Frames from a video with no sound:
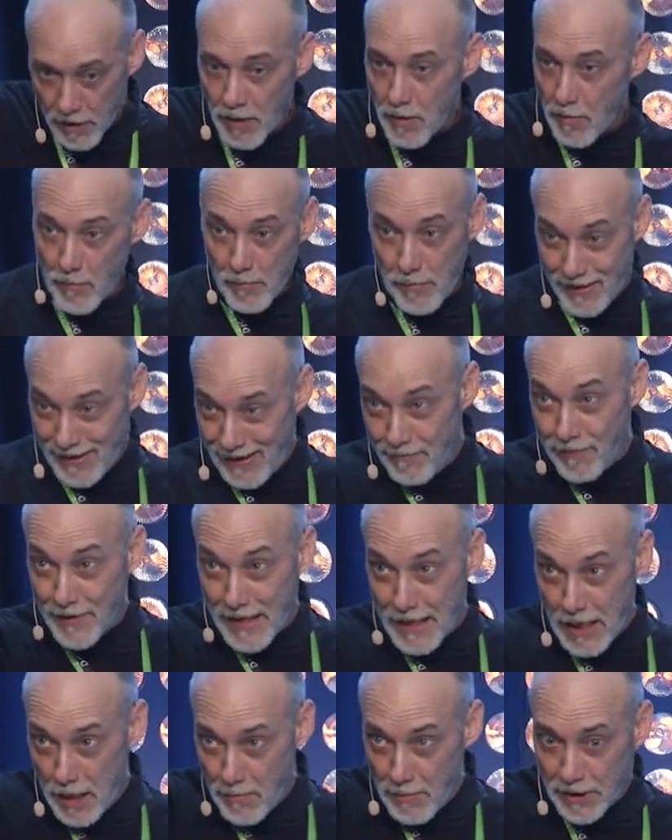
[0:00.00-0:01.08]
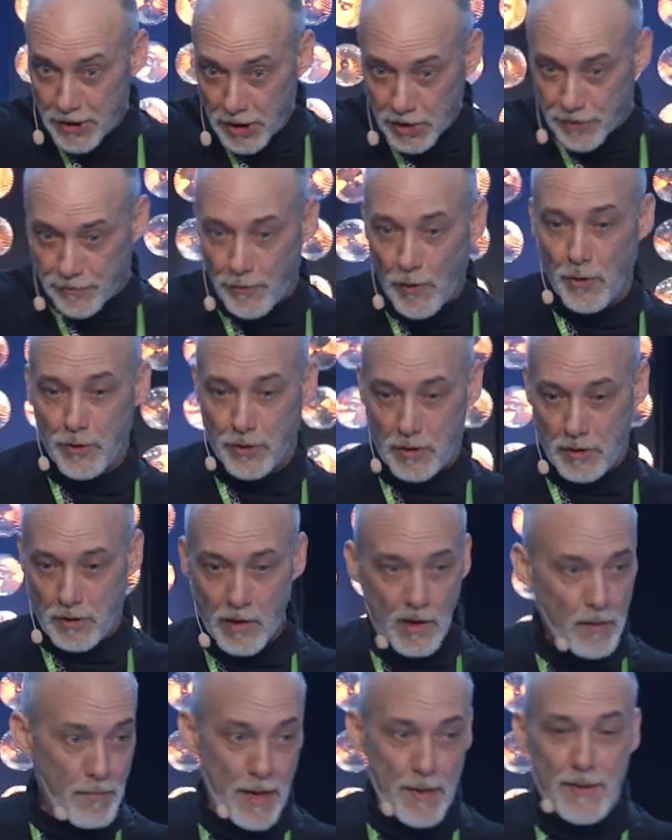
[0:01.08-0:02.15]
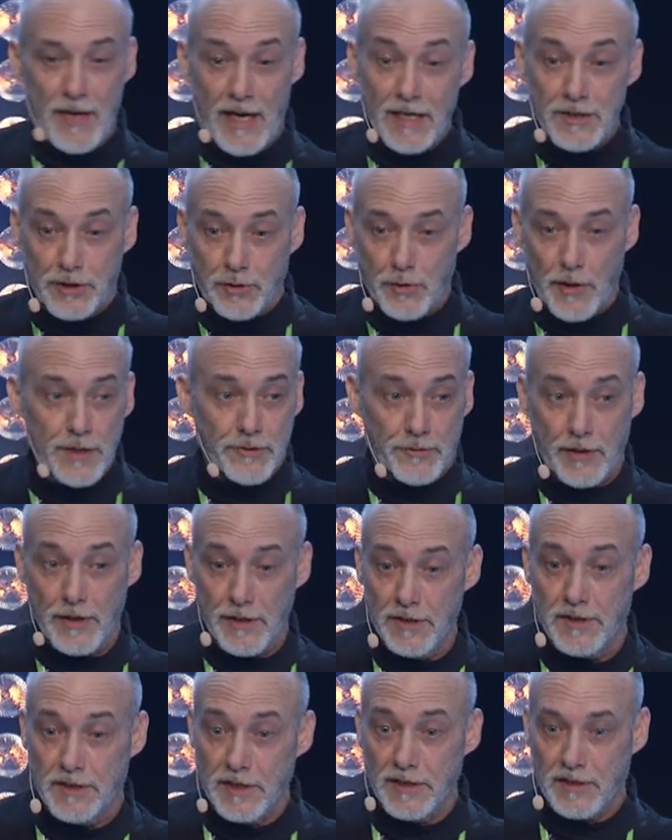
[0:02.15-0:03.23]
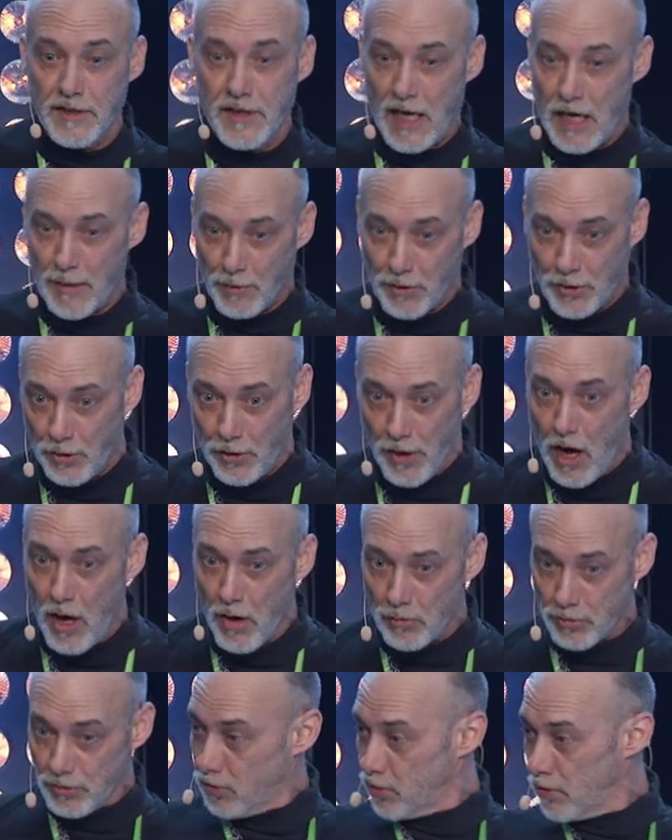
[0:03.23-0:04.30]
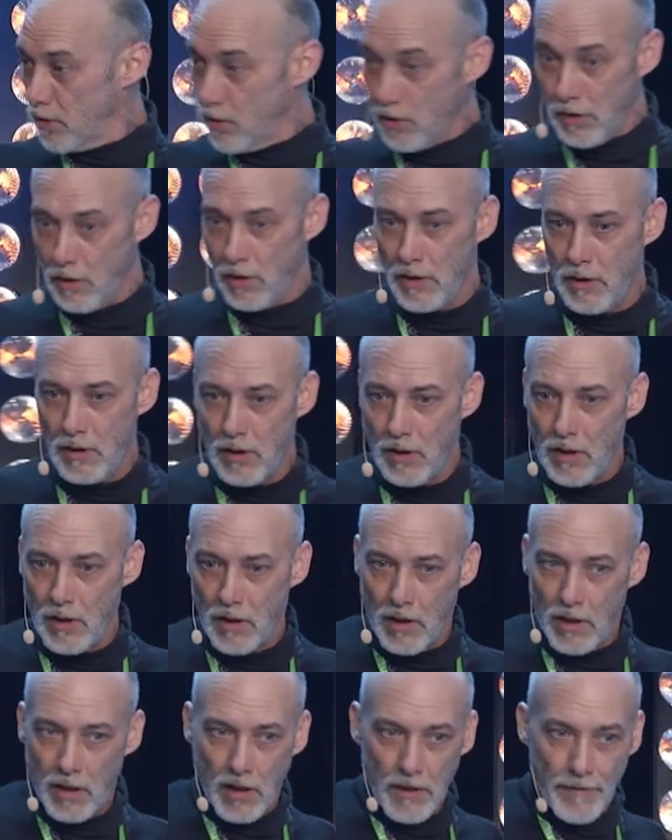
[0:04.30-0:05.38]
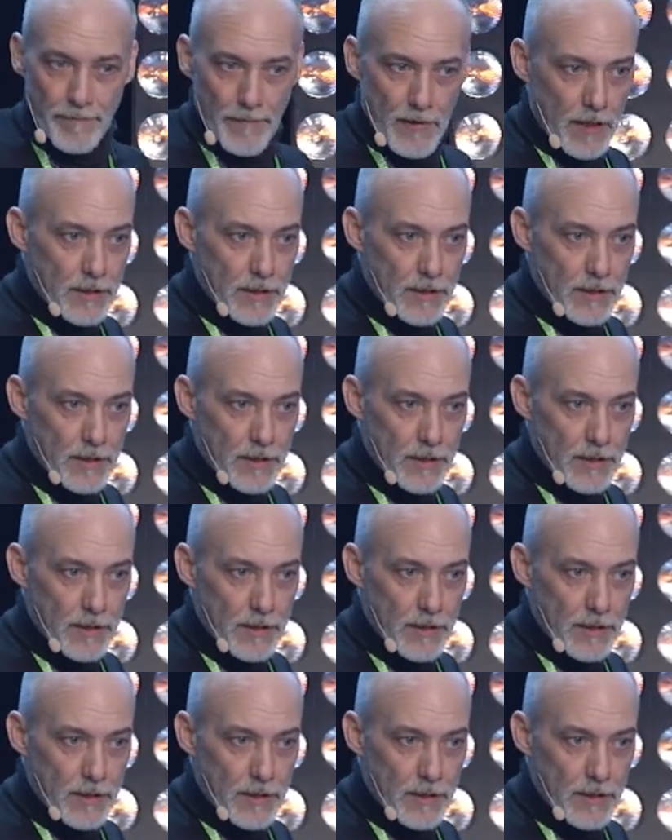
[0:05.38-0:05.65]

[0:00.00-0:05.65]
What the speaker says: Maybe, even the images folder, maybe it has directory listings enabled. Who knows? He's like,